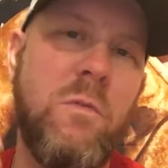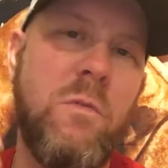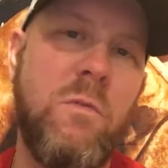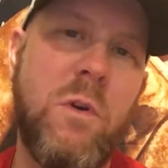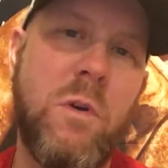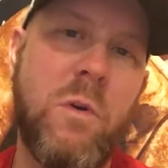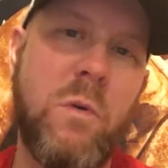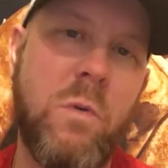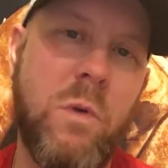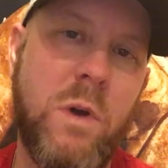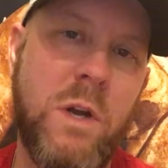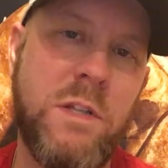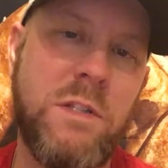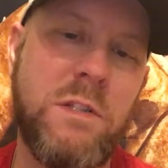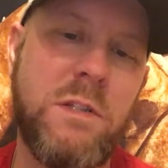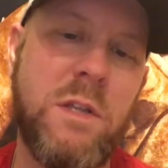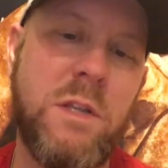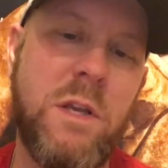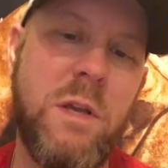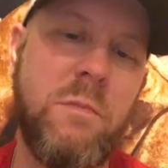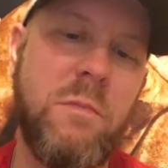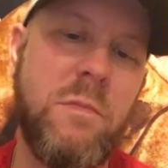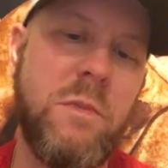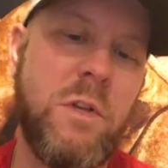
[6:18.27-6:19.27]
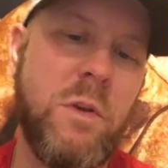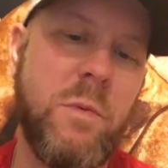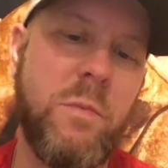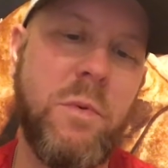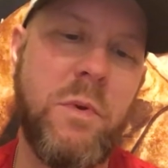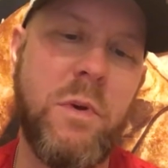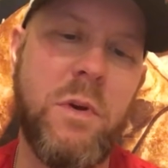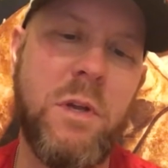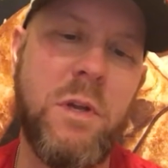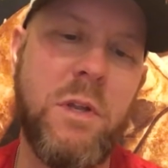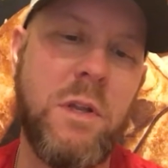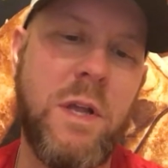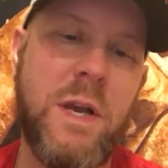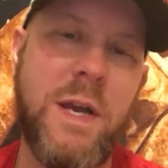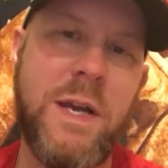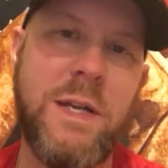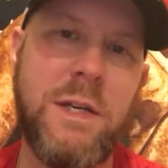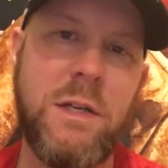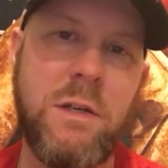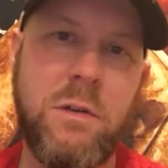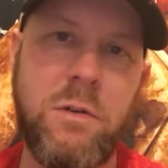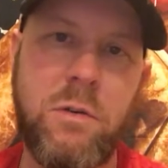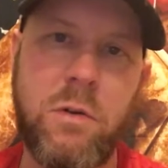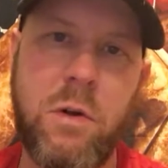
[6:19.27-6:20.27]
request them to put
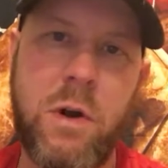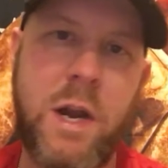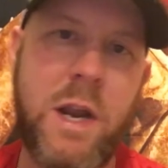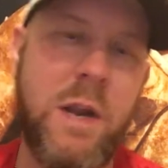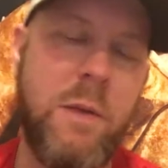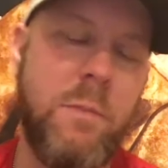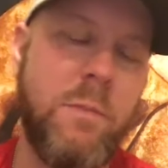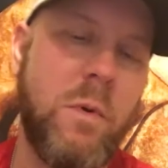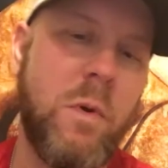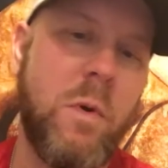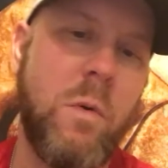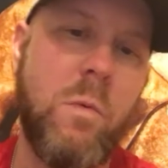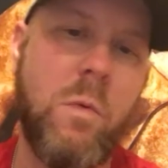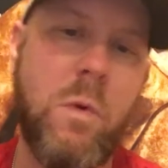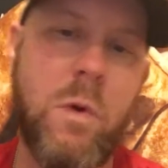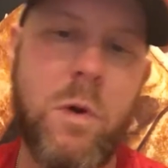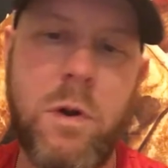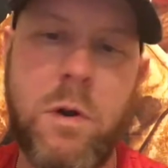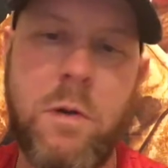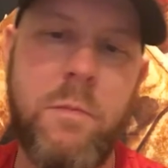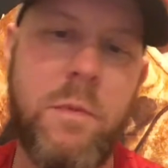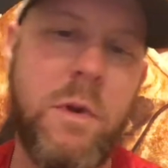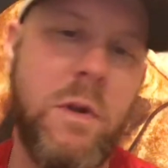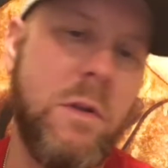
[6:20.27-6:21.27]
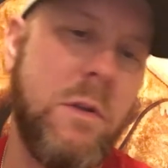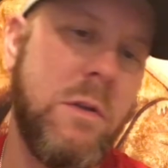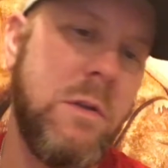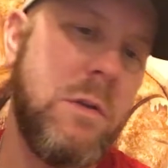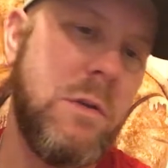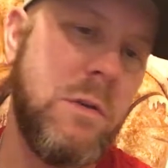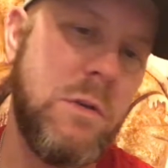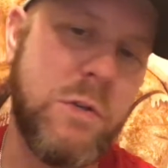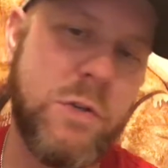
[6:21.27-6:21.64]
like grape or watermelon or